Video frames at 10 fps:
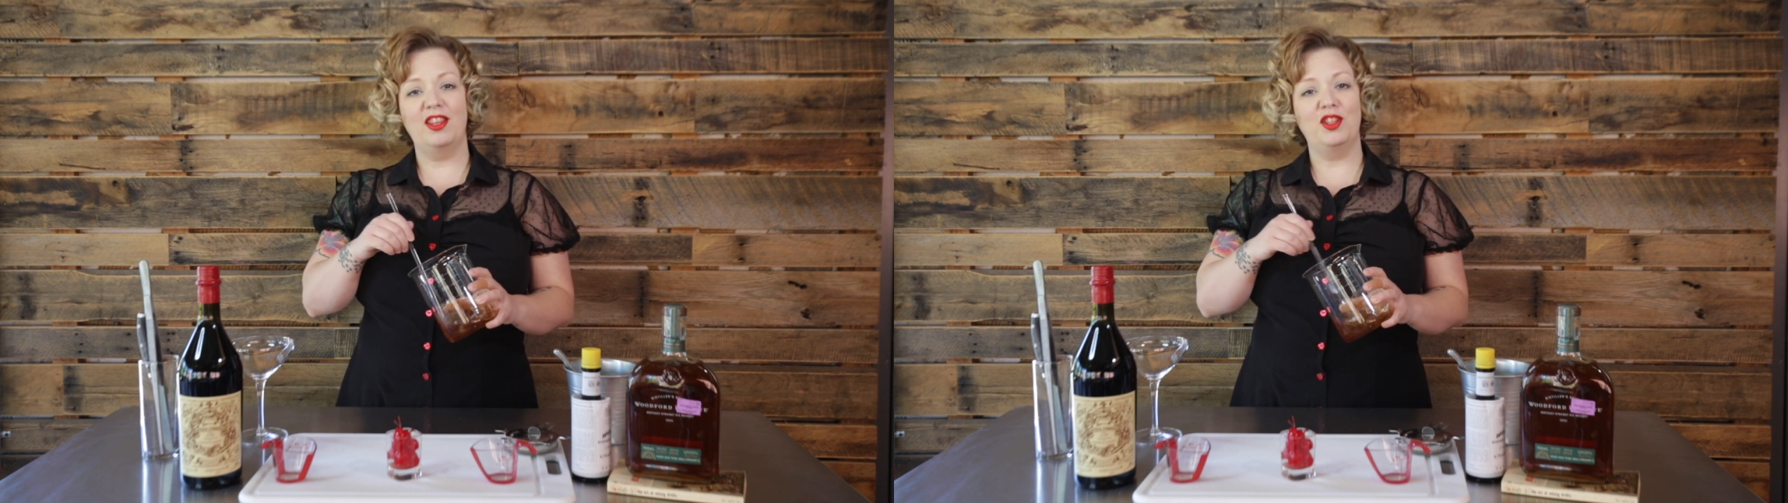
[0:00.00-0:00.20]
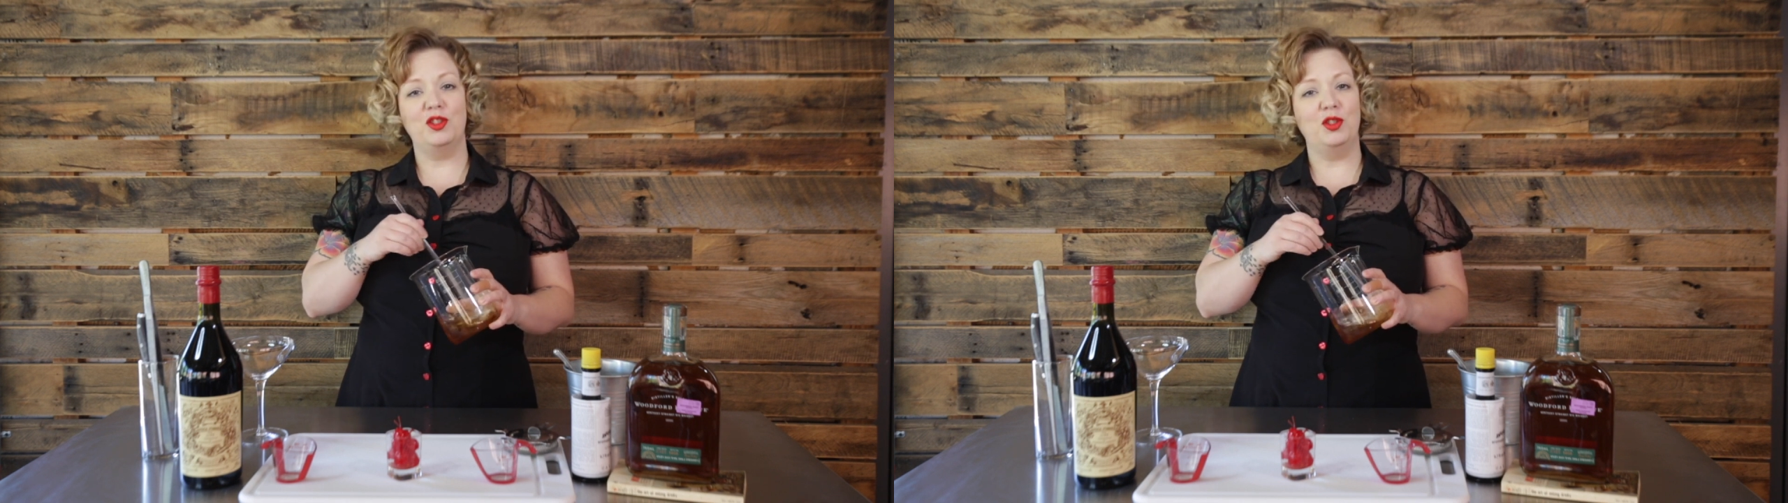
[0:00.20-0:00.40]

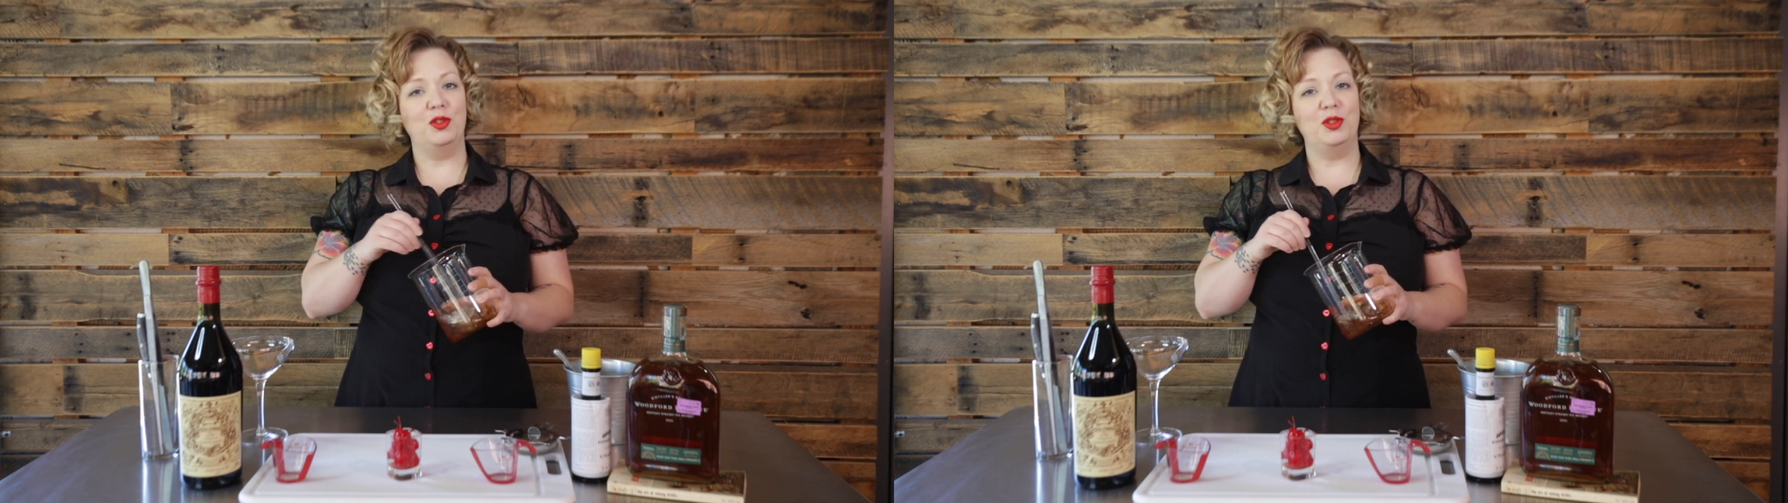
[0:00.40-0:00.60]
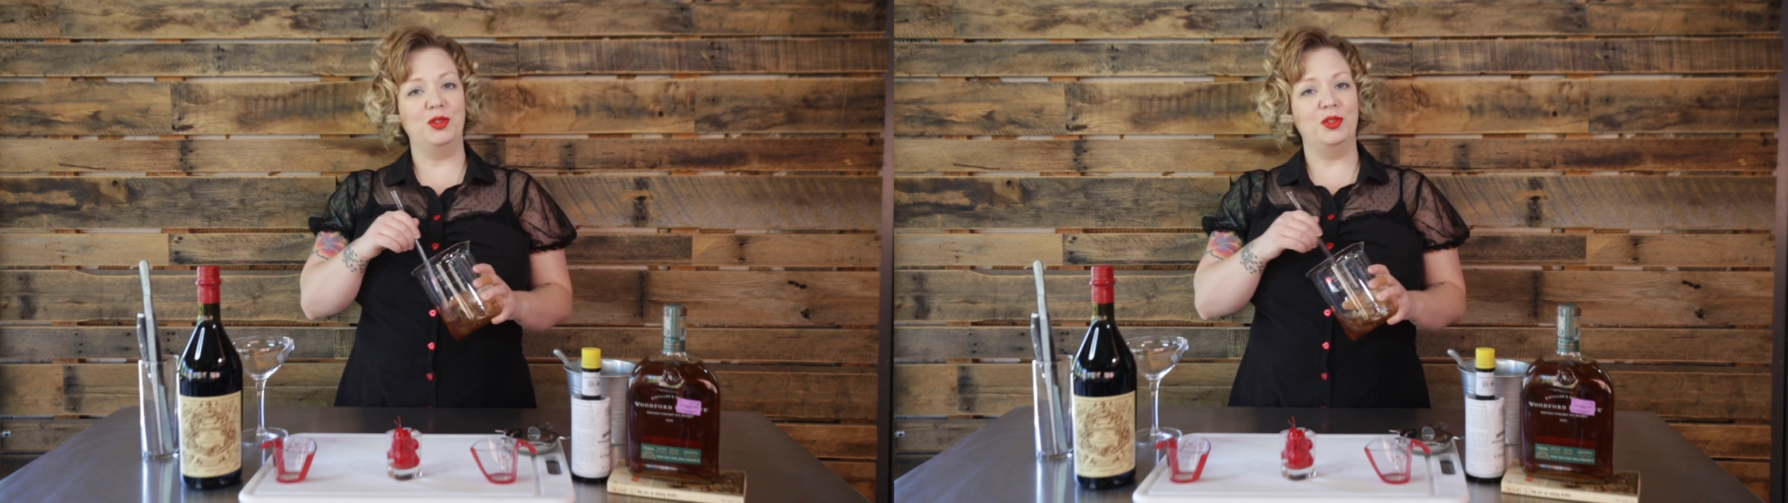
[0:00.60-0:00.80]

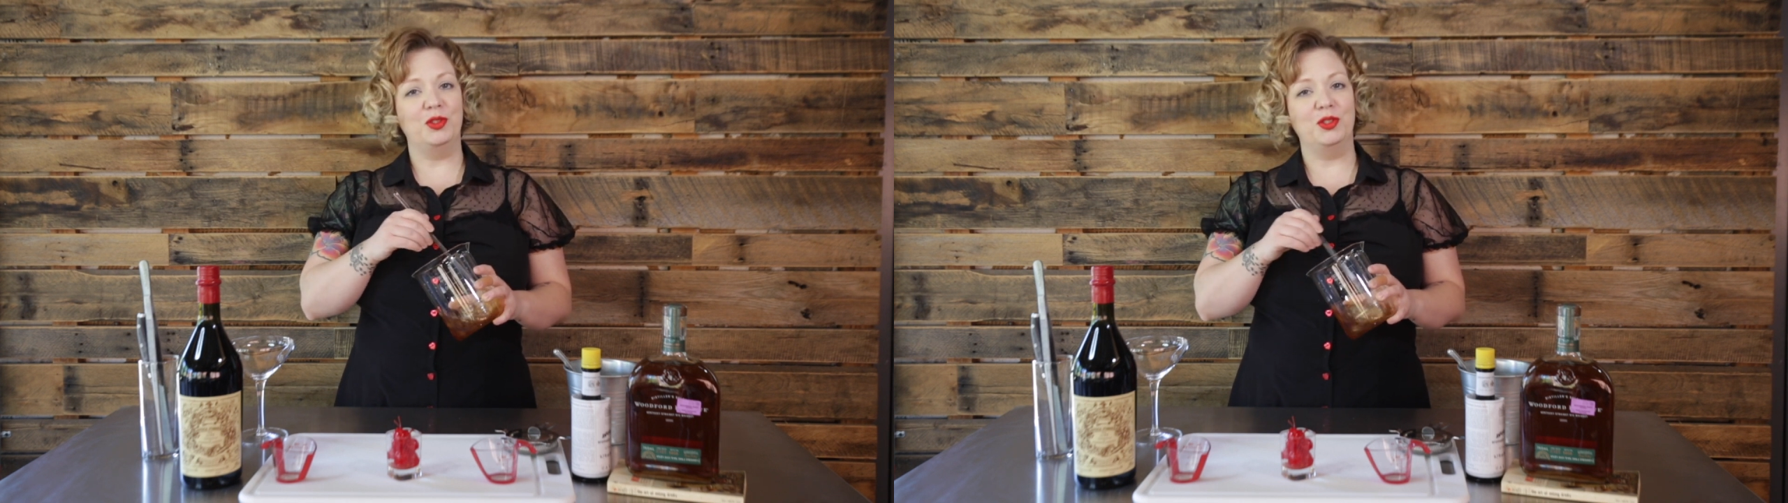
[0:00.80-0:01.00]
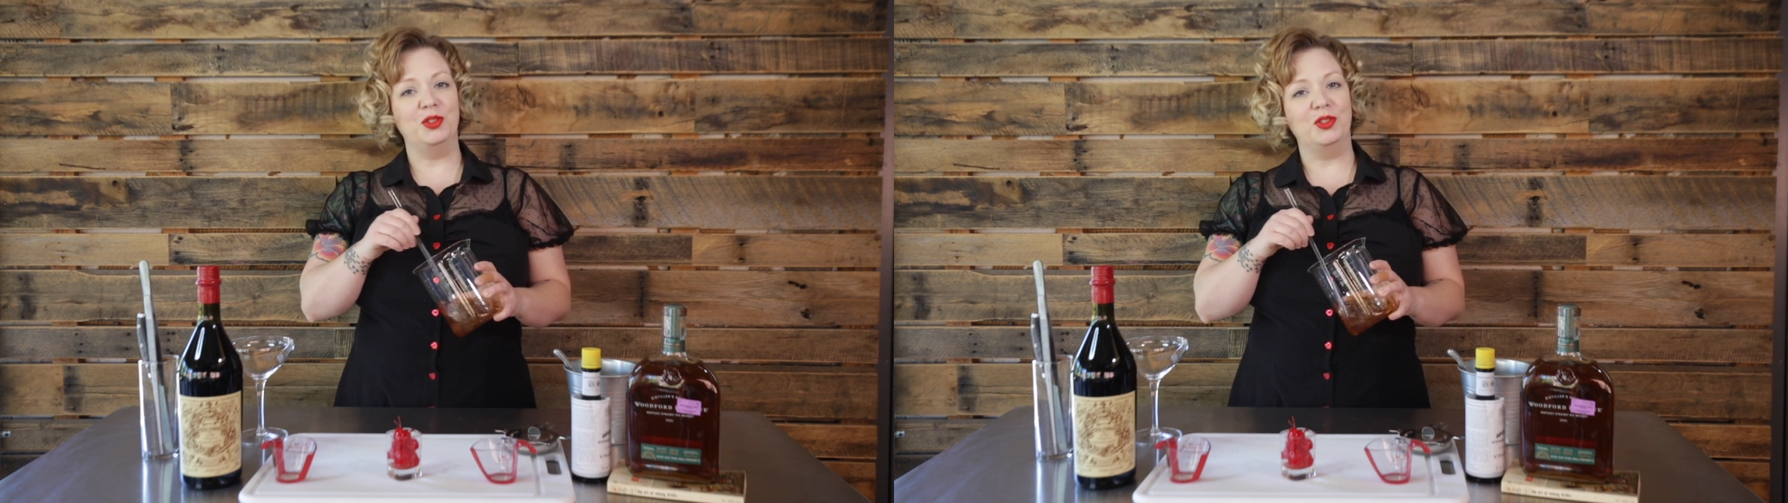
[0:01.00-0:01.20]

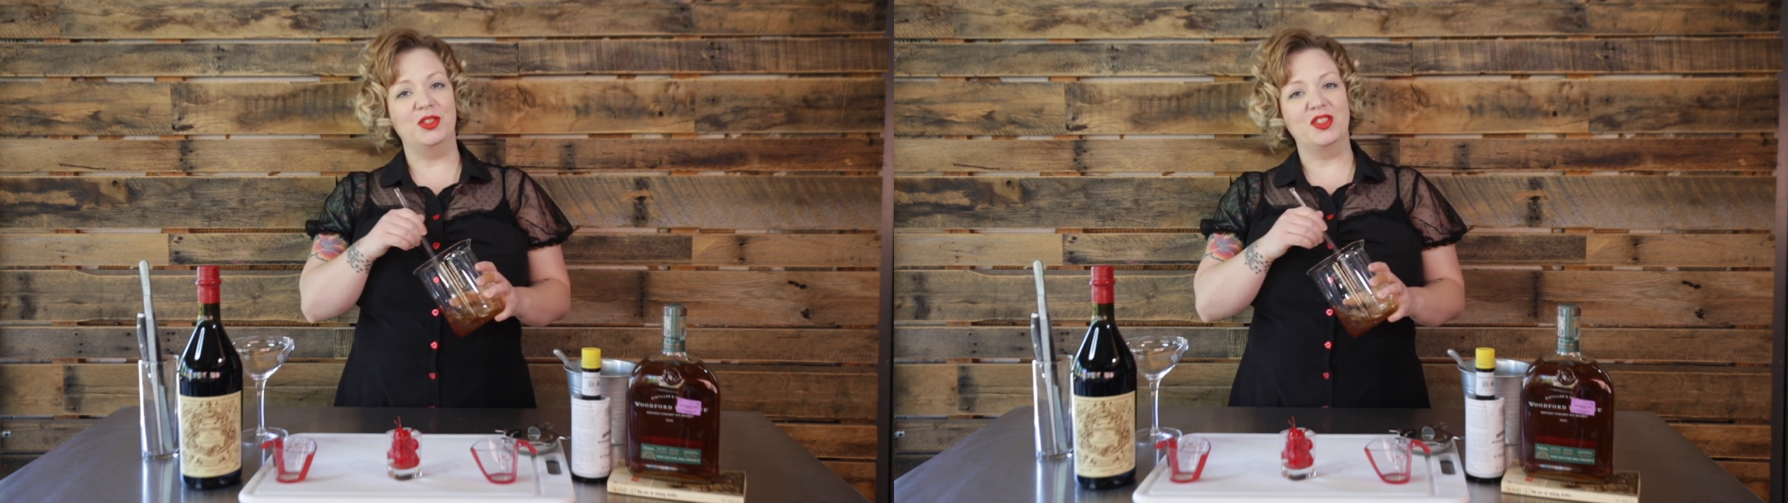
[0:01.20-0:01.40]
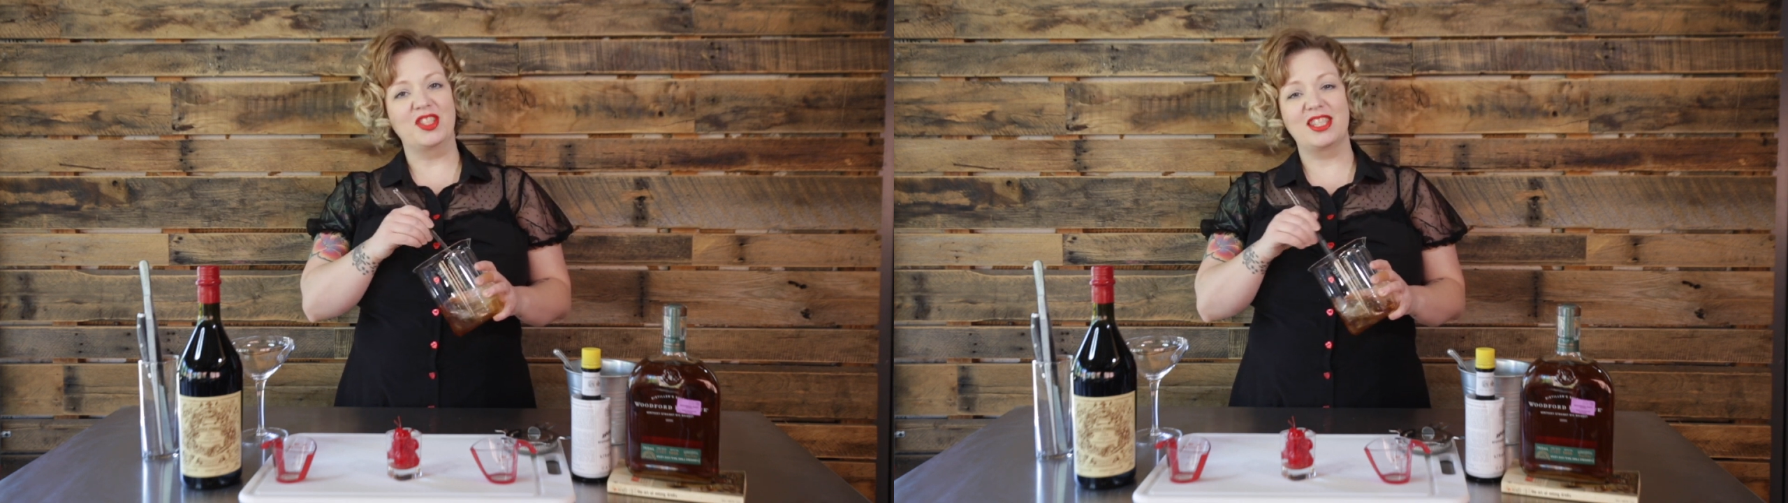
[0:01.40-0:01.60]
the
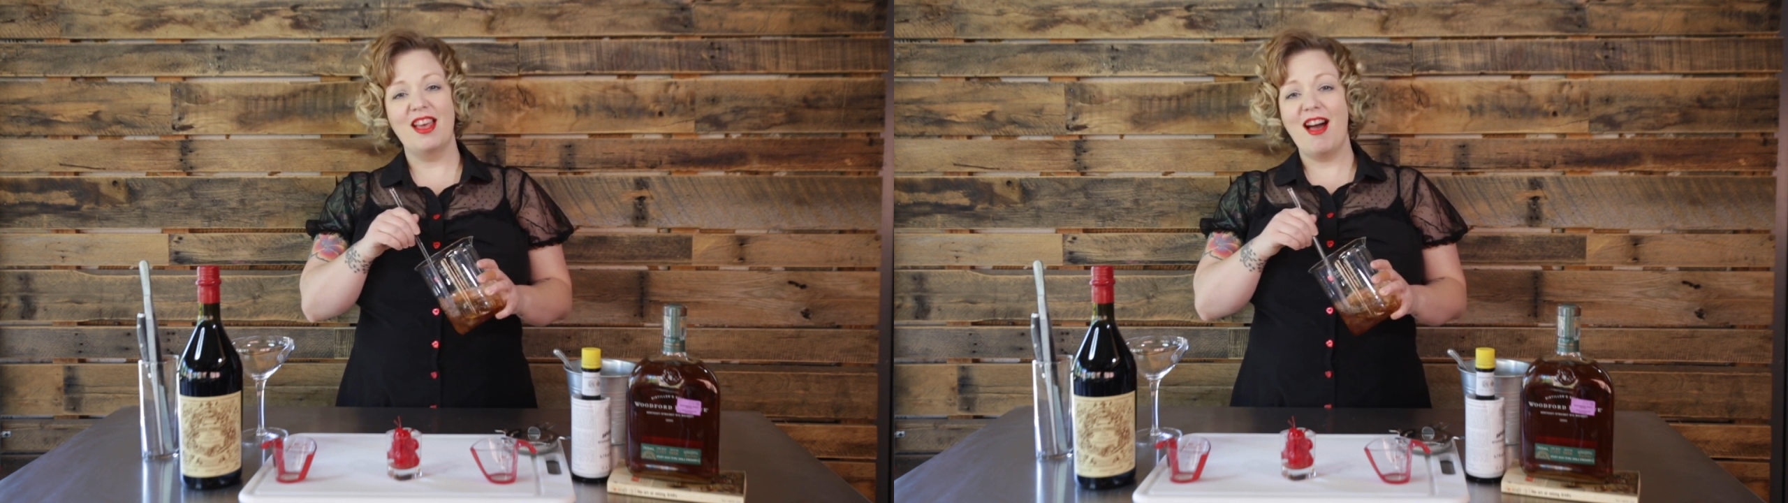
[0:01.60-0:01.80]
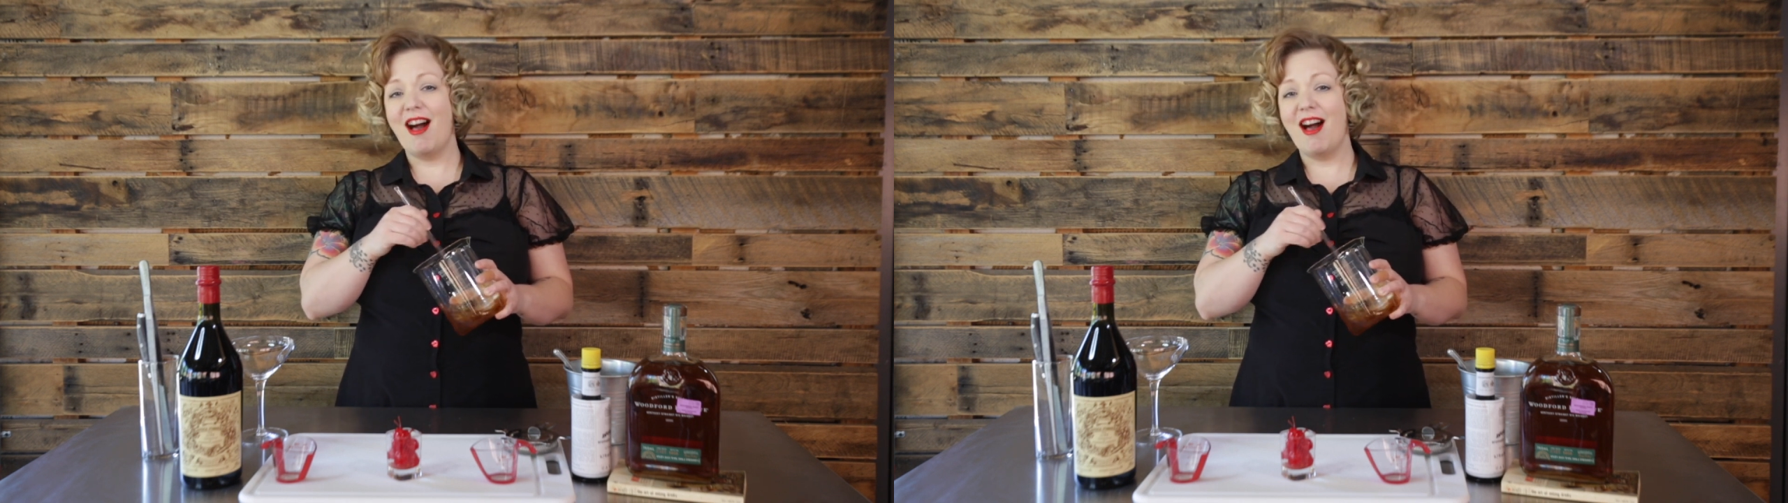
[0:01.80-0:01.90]
News.